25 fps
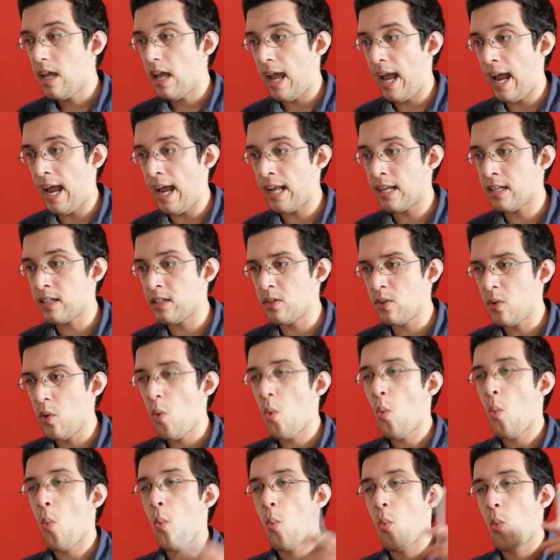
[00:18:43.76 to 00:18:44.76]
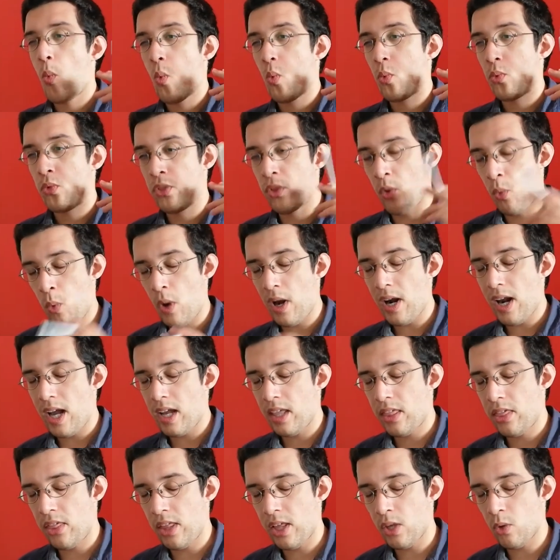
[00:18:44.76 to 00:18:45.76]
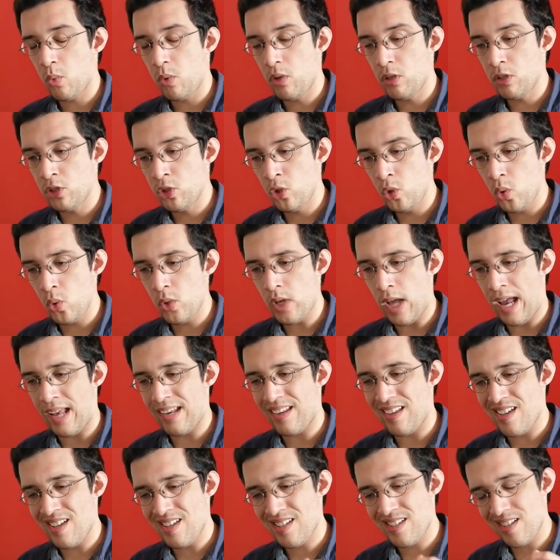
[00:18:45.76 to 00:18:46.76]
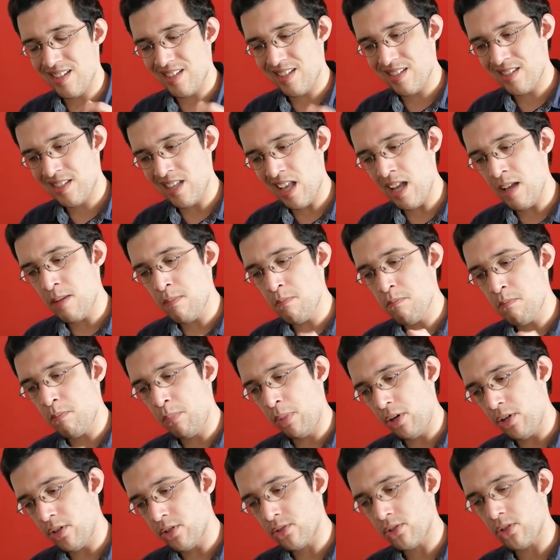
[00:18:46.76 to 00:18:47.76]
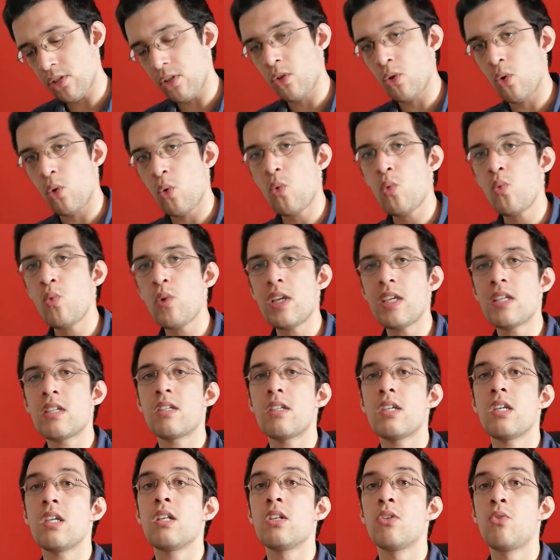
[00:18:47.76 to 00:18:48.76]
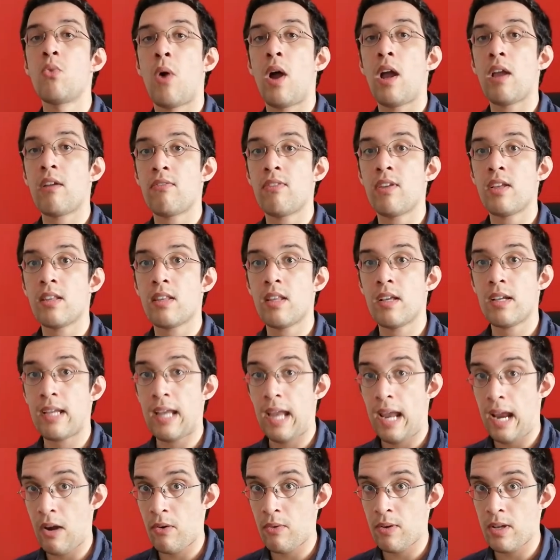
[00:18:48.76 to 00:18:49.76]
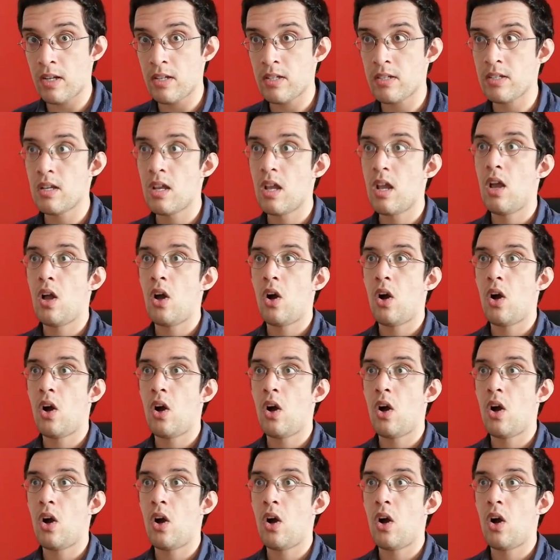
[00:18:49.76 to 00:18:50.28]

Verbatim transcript: And the one I think will do that is the same person who we see driving the carriage